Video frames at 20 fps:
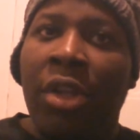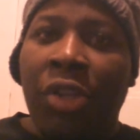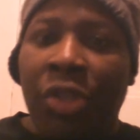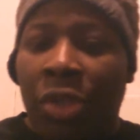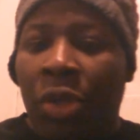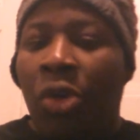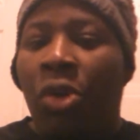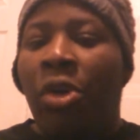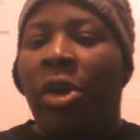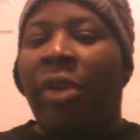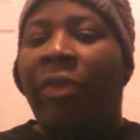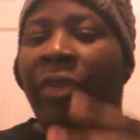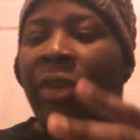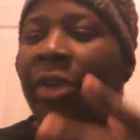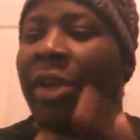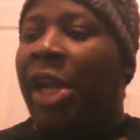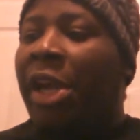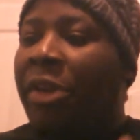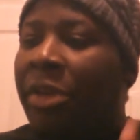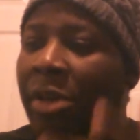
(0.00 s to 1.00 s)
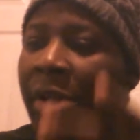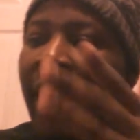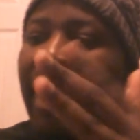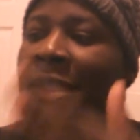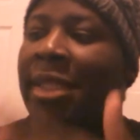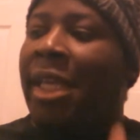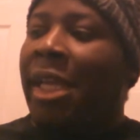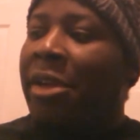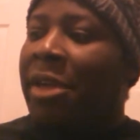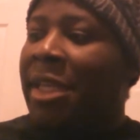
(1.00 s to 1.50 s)
So if your character
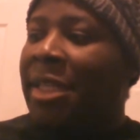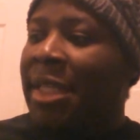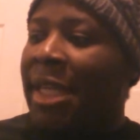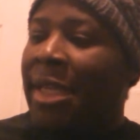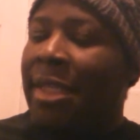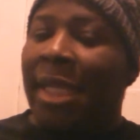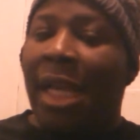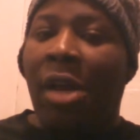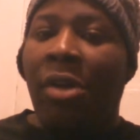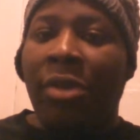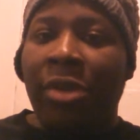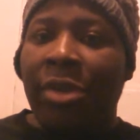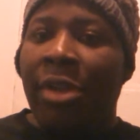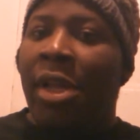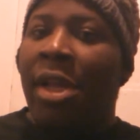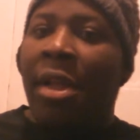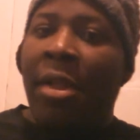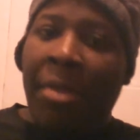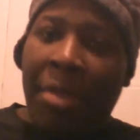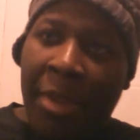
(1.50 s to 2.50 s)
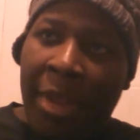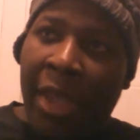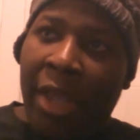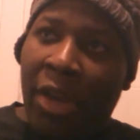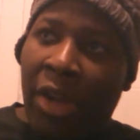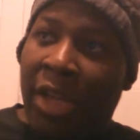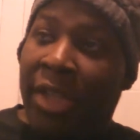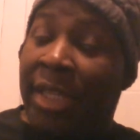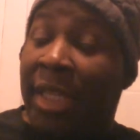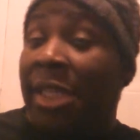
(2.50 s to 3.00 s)
has hair that stands out,
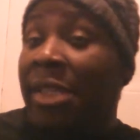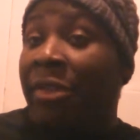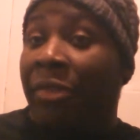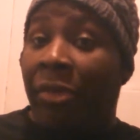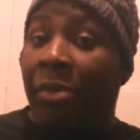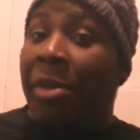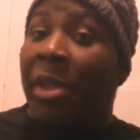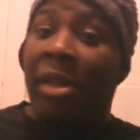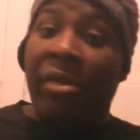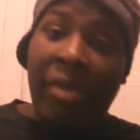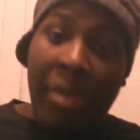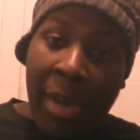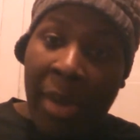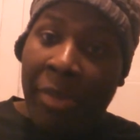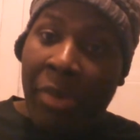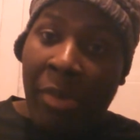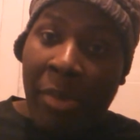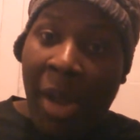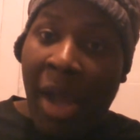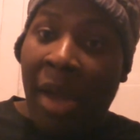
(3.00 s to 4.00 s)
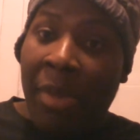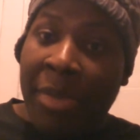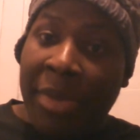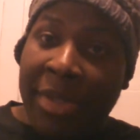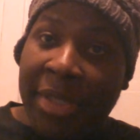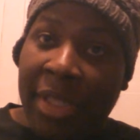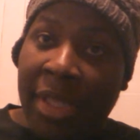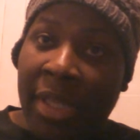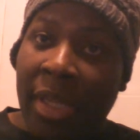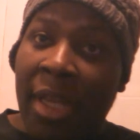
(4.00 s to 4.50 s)
then it's easier for me to remember them,
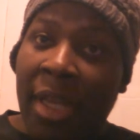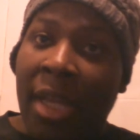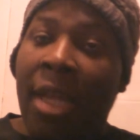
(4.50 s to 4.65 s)
obviously.